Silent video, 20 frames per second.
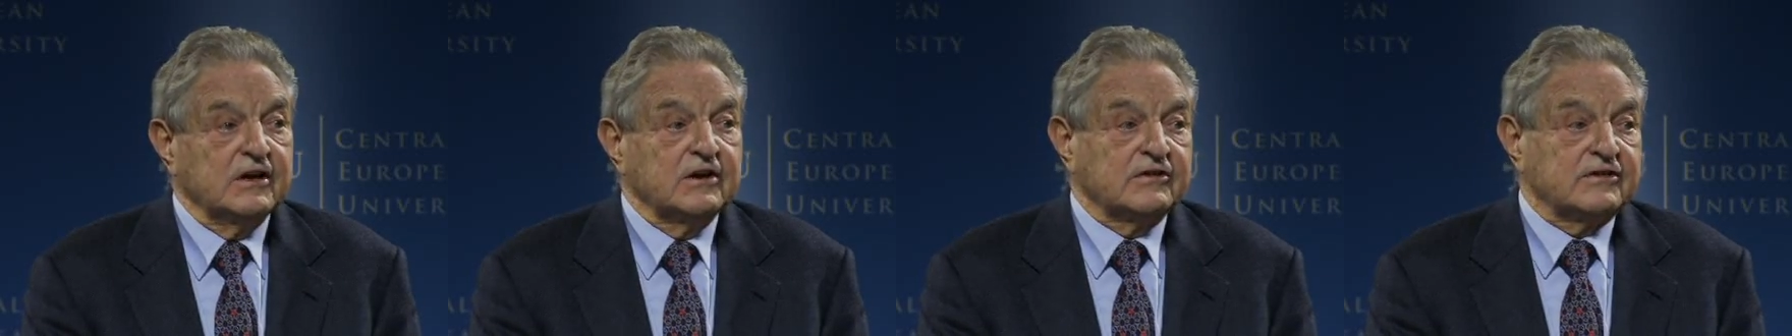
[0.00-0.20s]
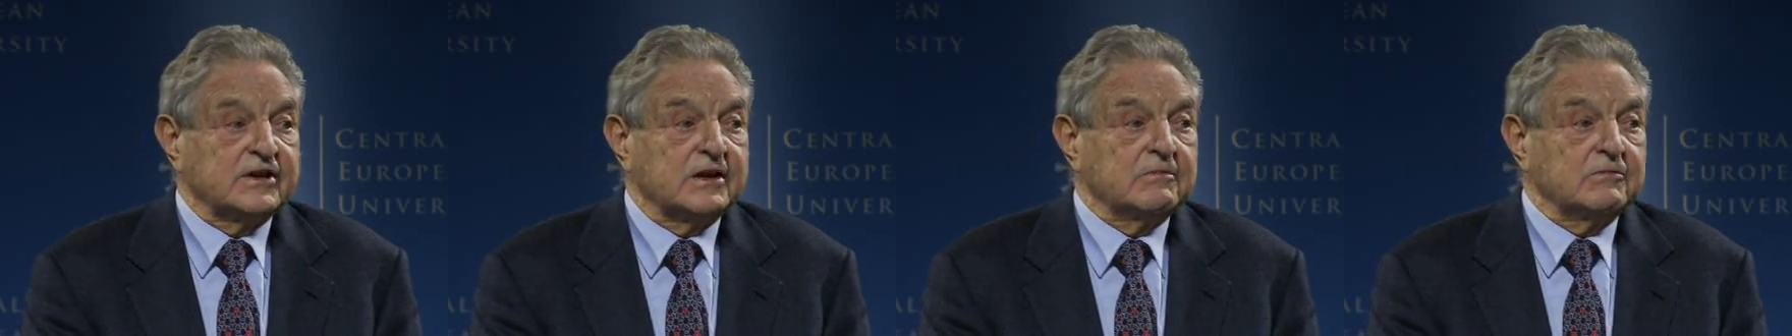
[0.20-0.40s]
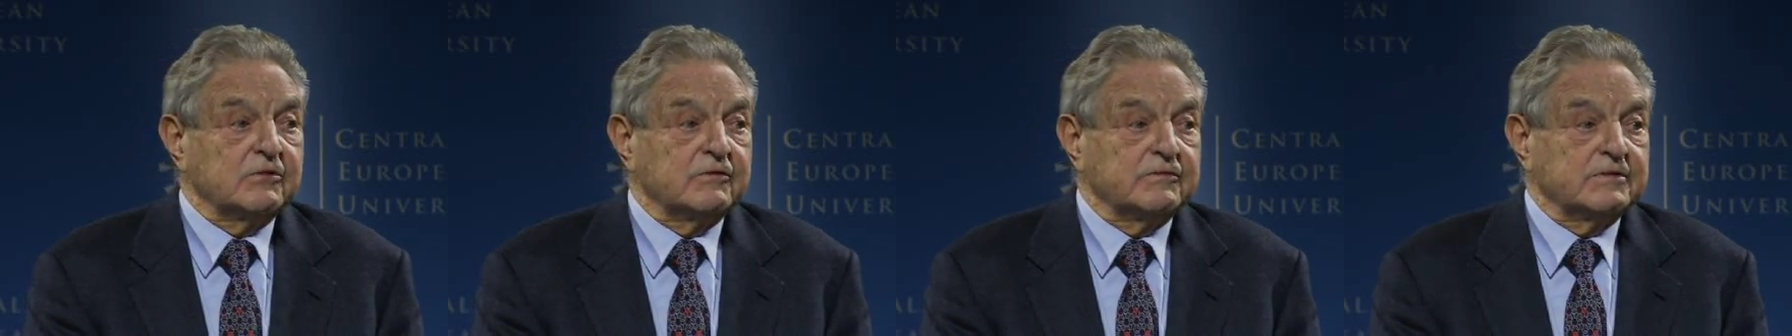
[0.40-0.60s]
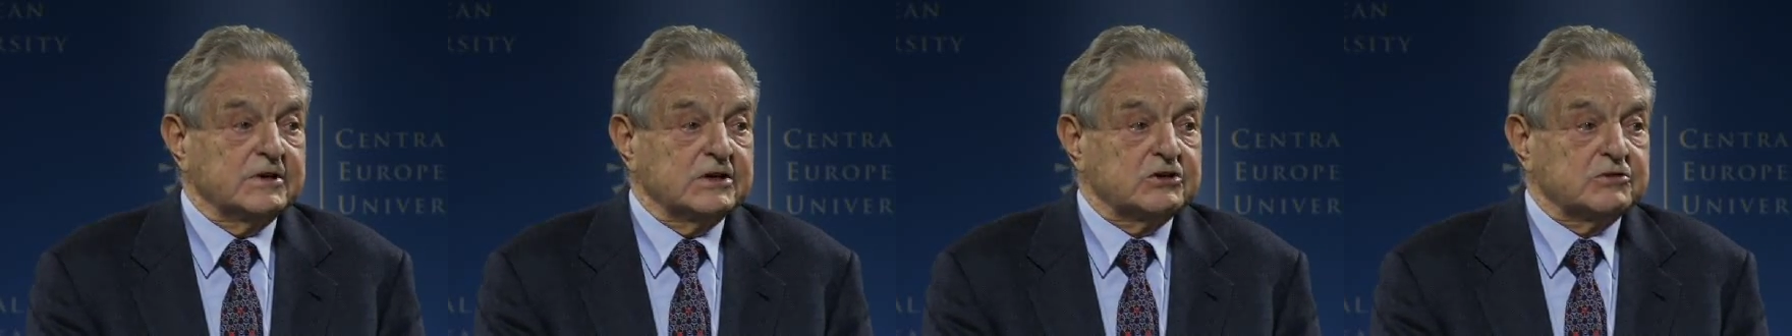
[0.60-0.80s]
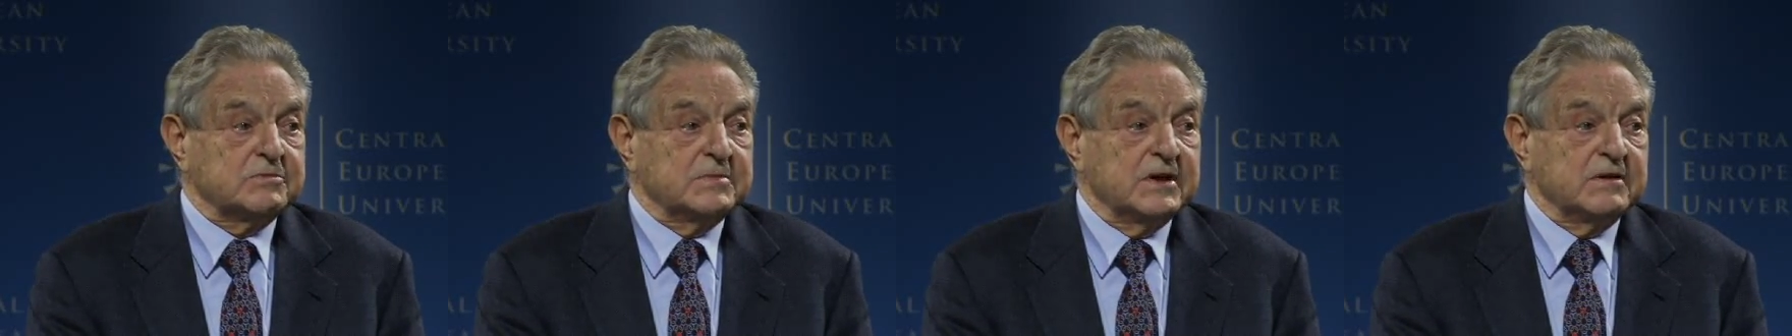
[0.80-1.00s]
some of
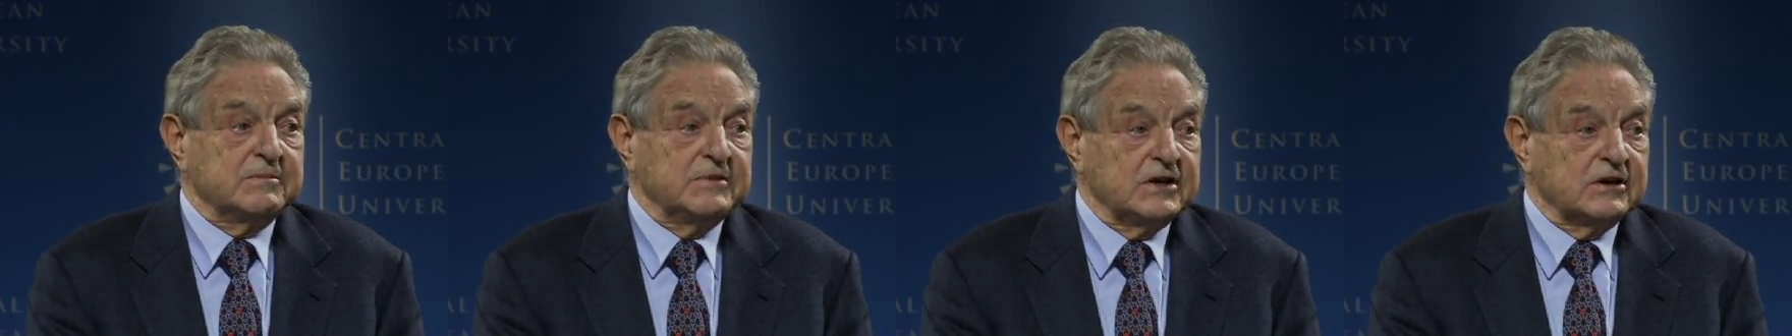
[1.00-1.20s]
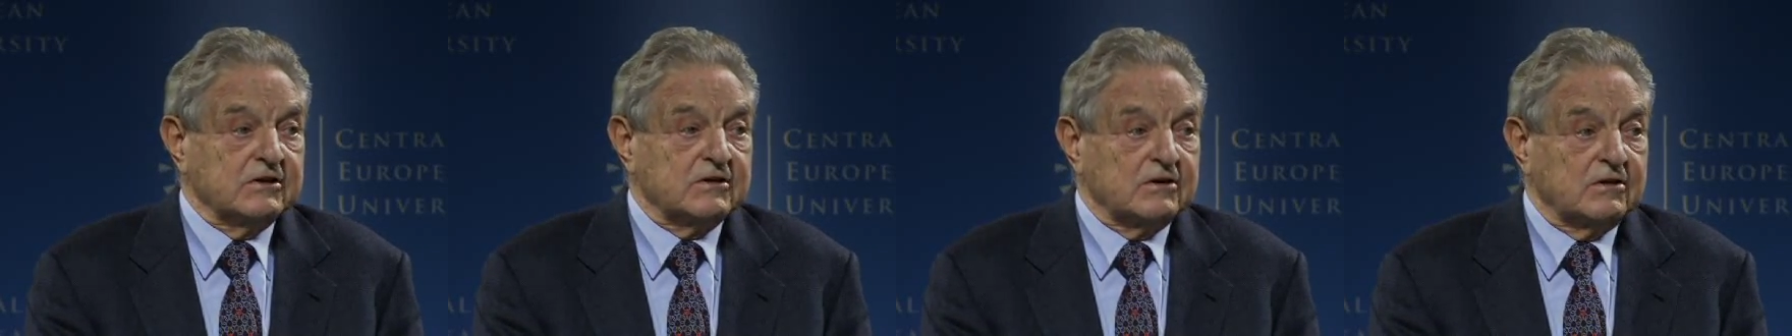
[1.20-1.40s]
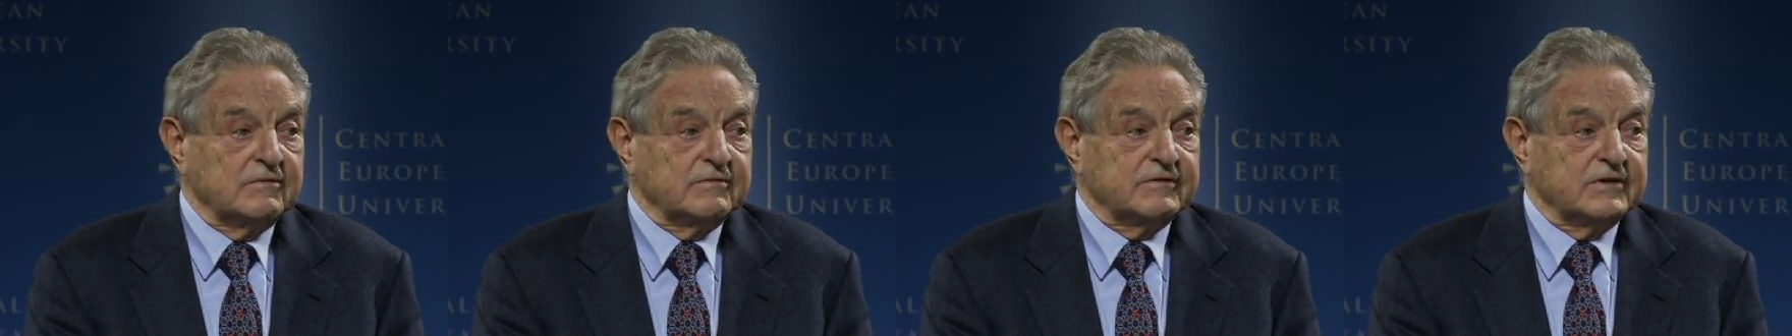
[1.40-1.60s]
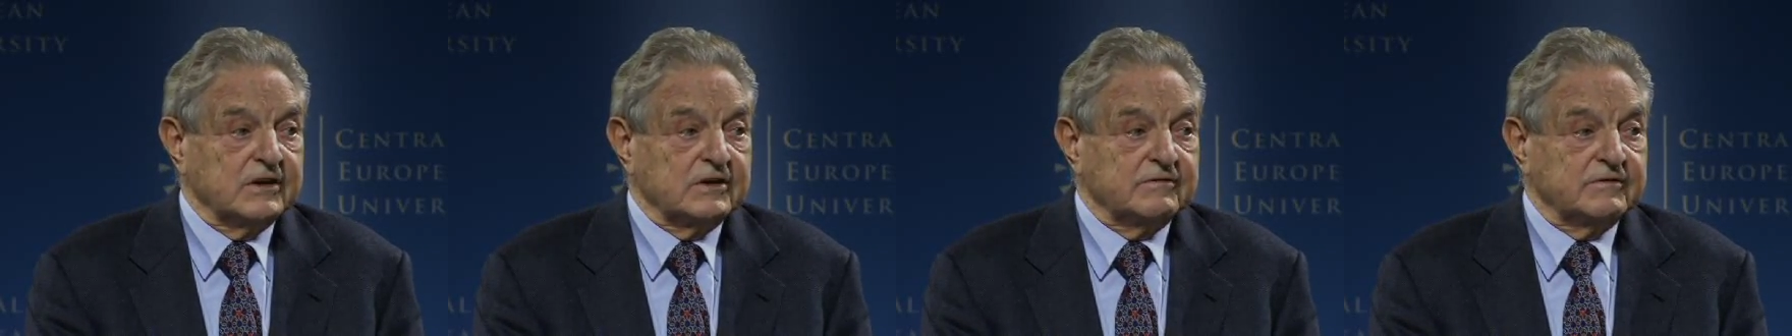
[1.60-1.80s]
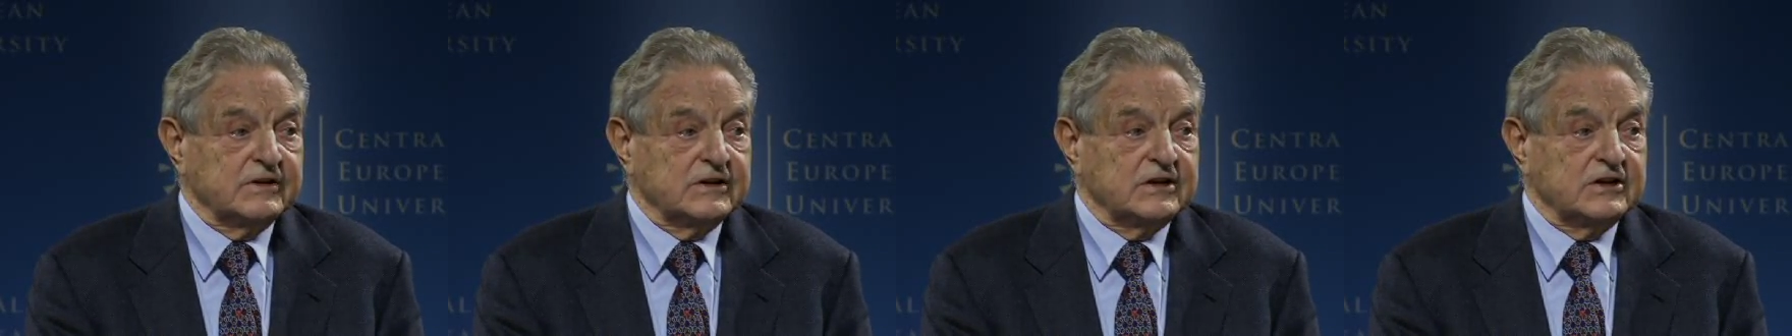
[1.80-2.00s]
which may be in
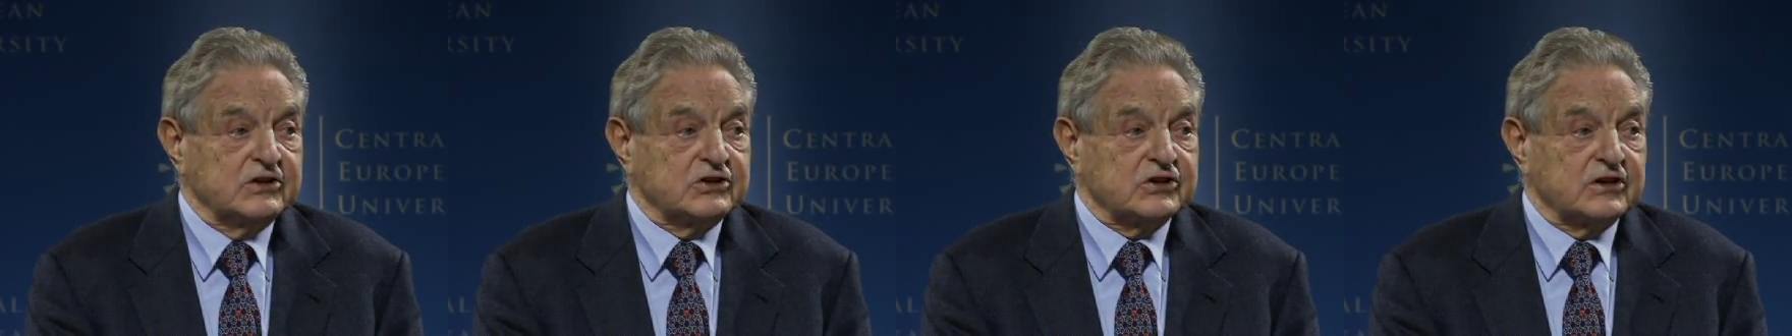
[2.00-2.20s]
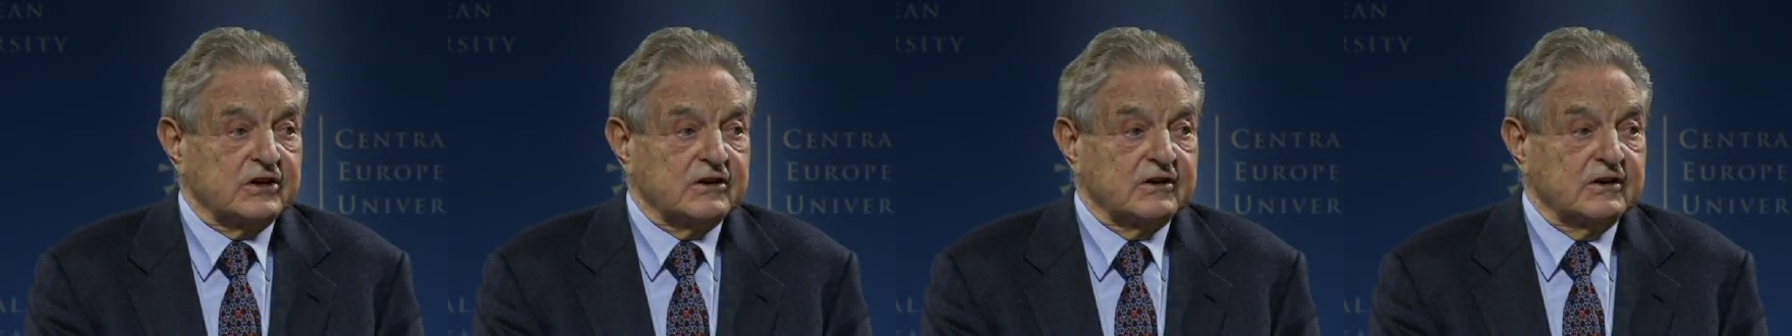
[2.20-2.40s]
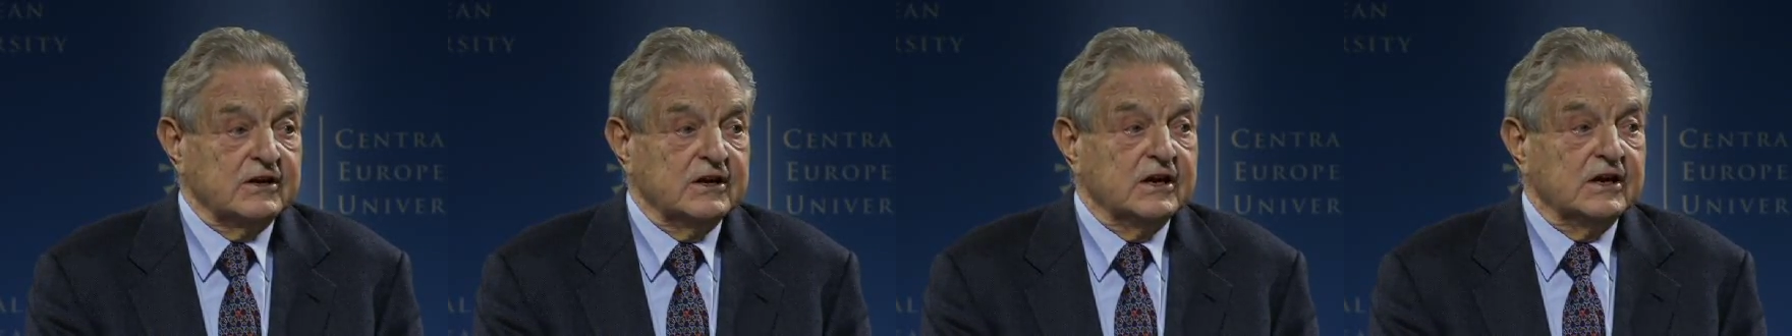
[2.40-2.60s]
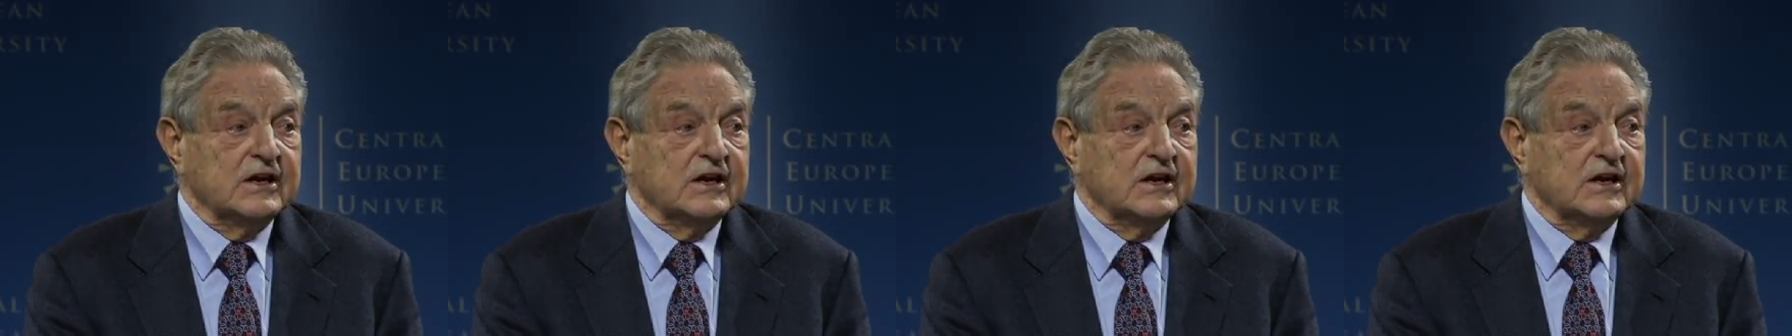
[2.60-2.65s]
conflict with each other,